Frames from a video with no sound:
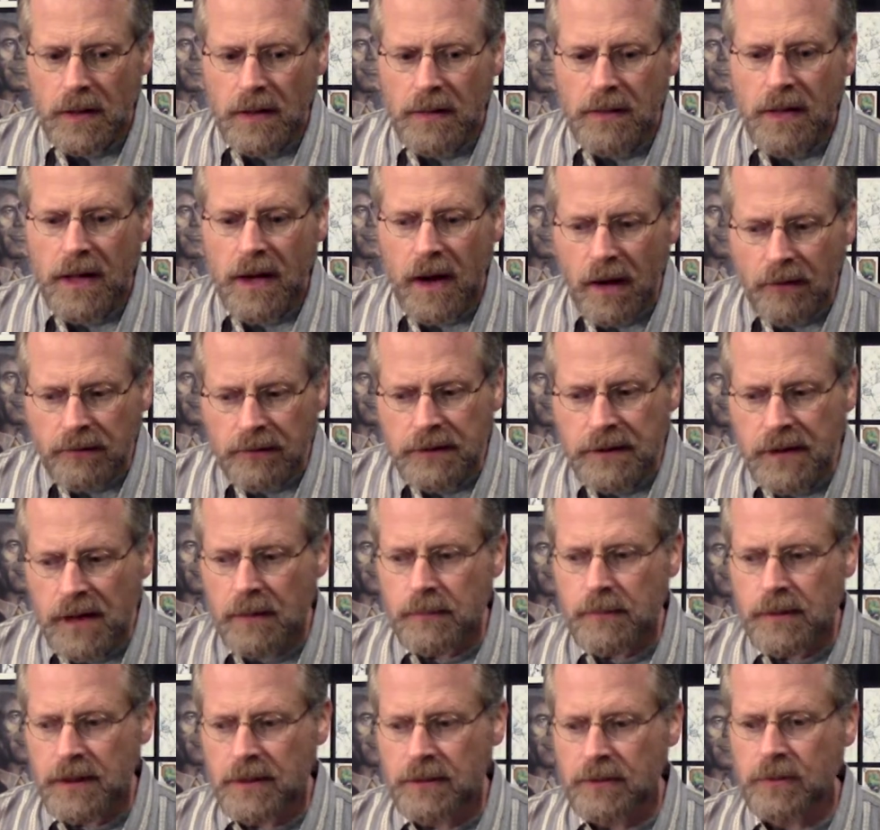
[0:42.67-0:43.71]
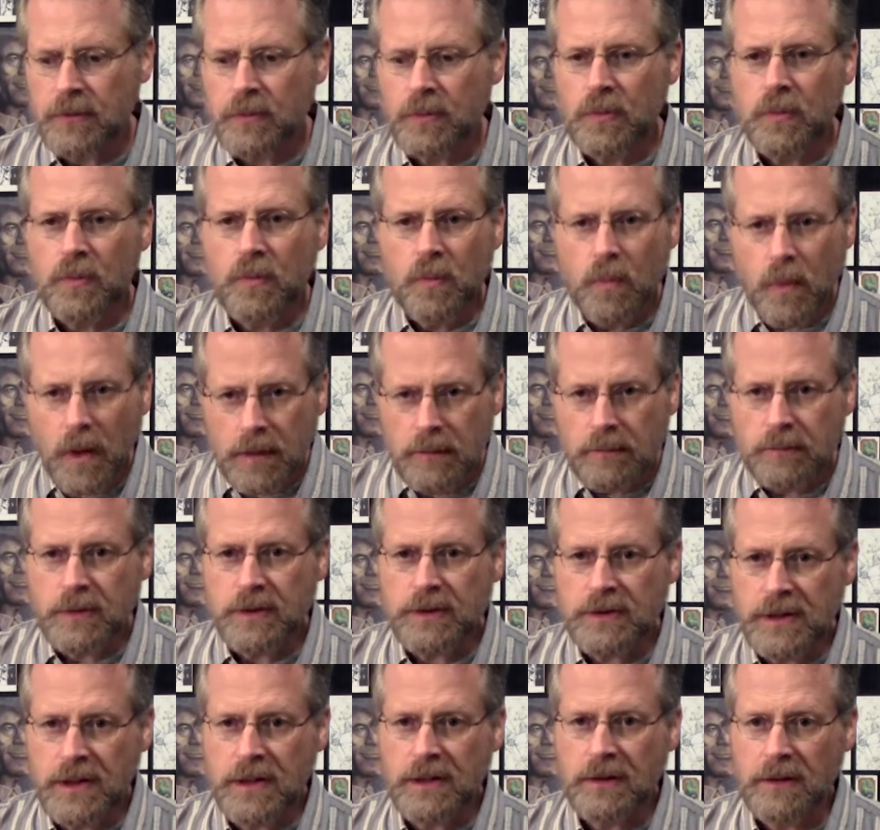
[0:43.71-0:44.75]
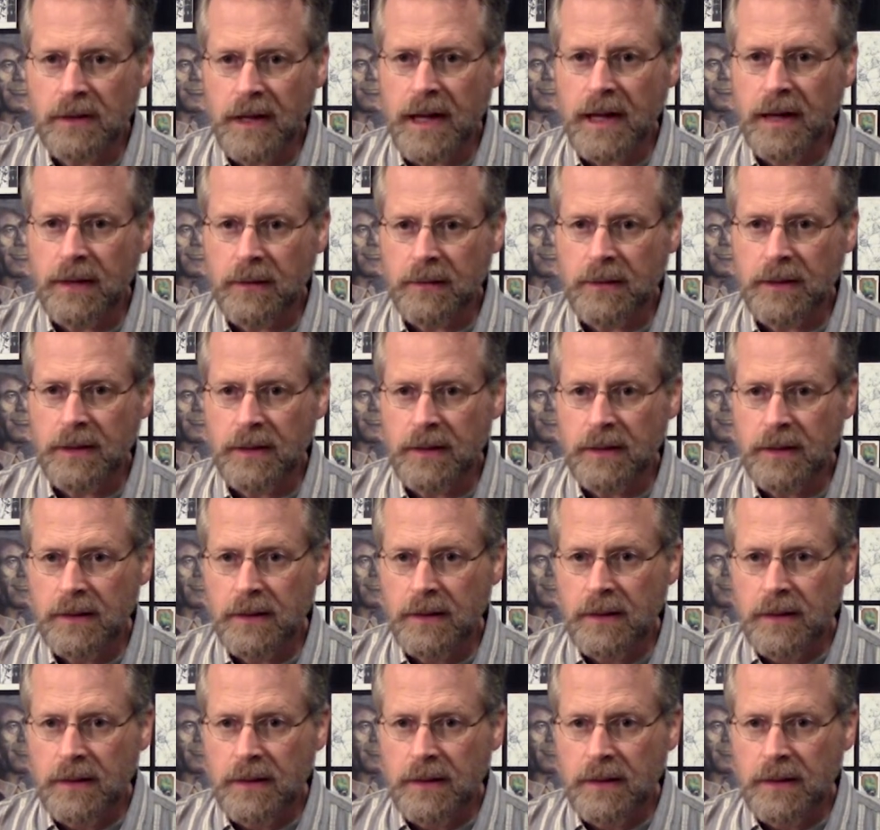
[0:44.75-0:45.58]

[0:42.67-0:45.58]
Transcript: they often come in through one particular area.